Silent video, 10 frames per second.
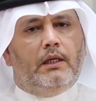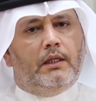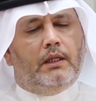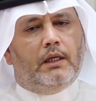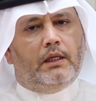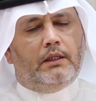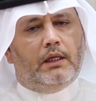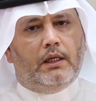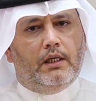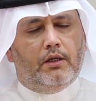the
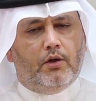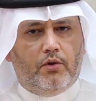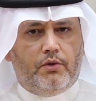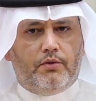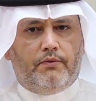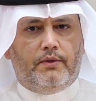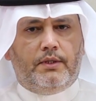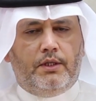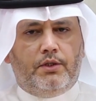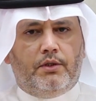underlying cause of the
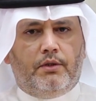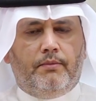seizure,